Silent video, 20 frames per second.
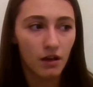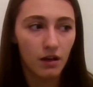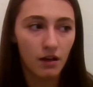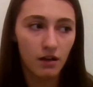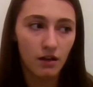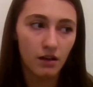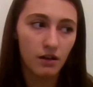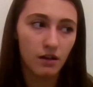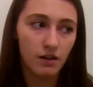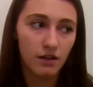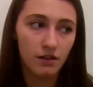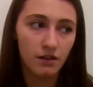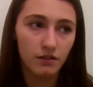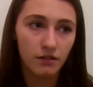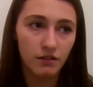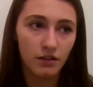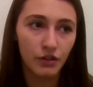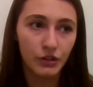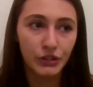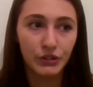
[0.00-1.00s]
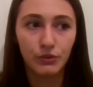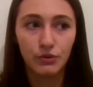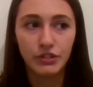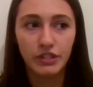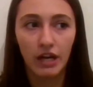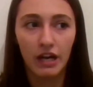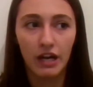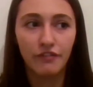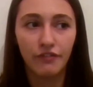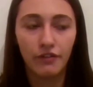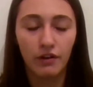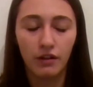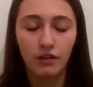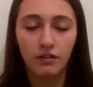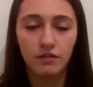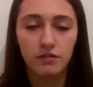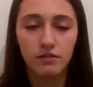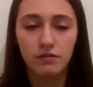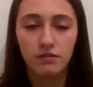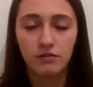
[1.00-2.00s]
Uh, a huge
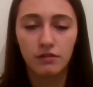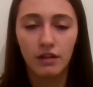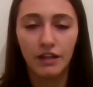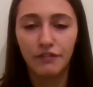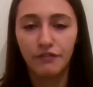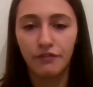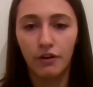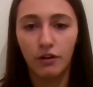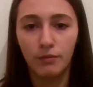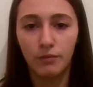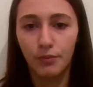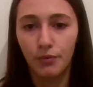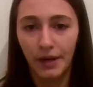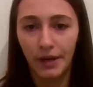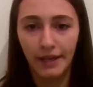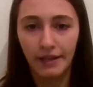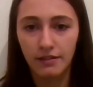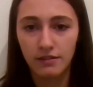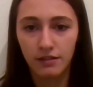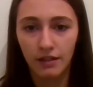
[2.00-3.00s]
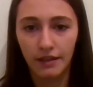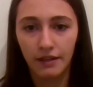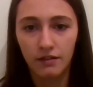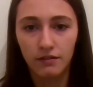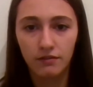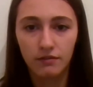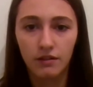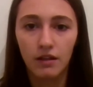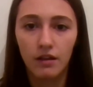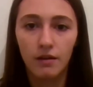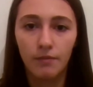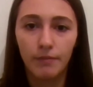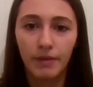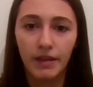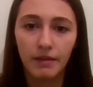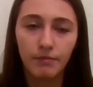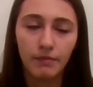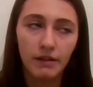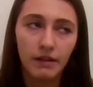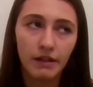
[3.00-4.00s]
icefalls, icefall breaks like
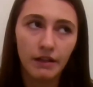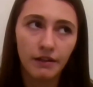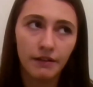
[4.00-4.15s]
maybe